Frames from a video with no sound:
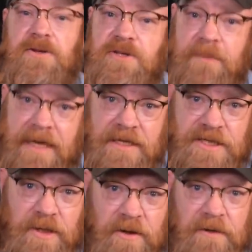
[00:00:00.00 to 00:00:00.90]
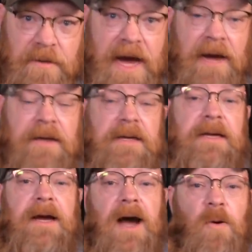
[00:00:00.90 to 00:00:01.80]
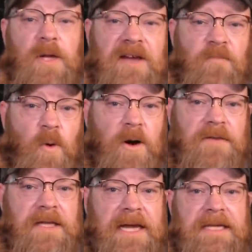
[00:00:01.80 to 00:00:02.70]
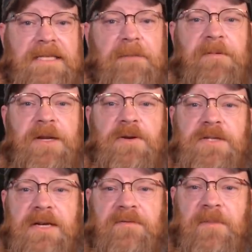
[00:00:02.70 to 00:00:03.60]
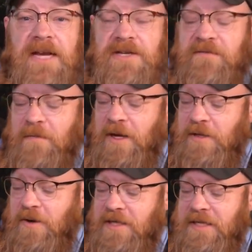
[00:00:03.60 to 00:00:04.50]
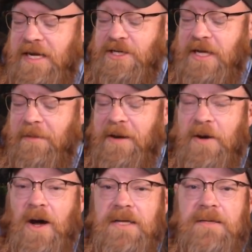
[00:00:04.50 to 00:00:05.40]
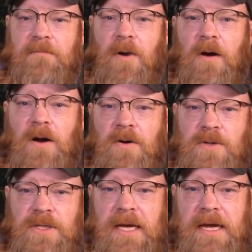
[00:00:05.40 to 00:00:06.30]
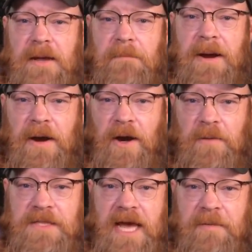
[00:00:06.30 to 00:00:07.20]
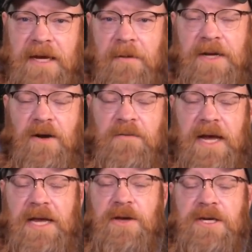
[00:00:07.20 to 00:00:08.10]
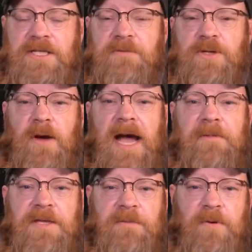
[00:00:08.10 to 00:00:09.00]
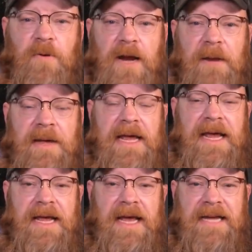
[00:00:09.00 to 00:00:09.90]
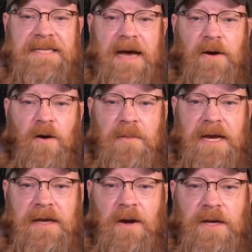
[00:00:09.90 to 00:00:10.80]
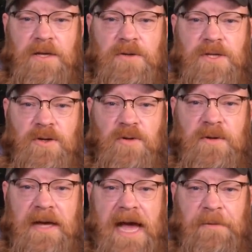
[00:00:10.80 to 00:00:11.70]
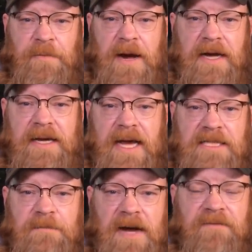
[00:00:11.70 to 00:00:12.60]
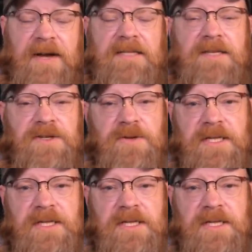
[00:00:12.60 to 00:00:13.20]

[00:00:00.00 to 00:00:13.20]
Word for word: should be concerned about. Uh, we'll have more of the latest segment of news and information from all across the nation coming up on tomorrow's Bearing Arms Cam and Company. Don't forget, you can subscribe to the program at Town Hall Media on YouTube, Apple Podcast, Spotify, Stitcher, the